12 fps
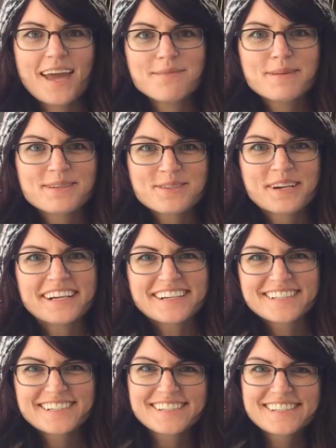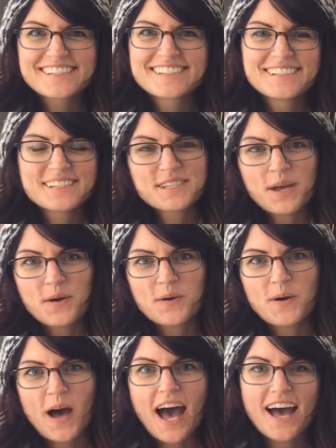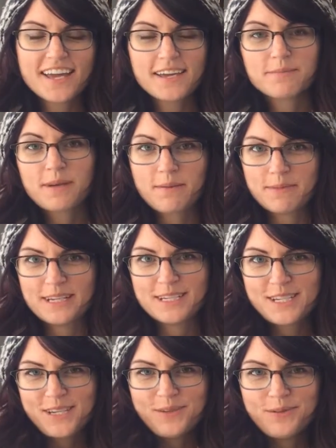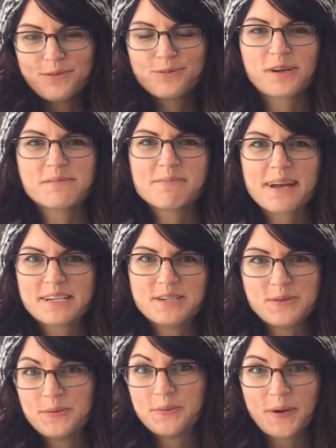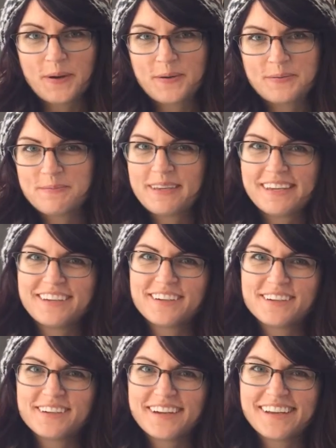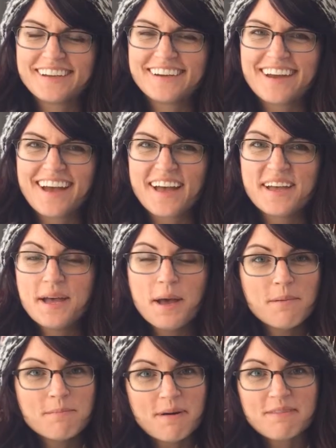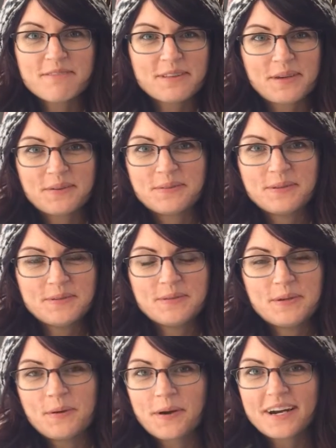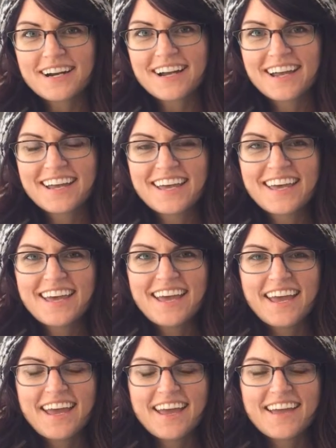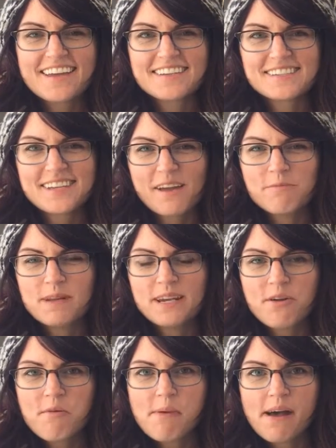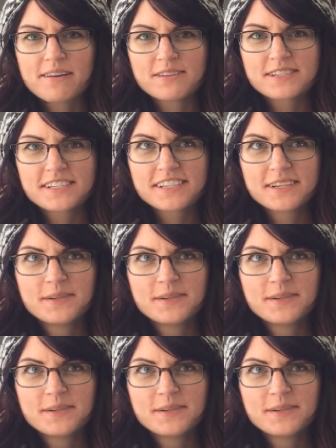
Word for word: Hey beer drinkers! So I am coming to you from my new home here in uh, Buffalo, New York and I've been here about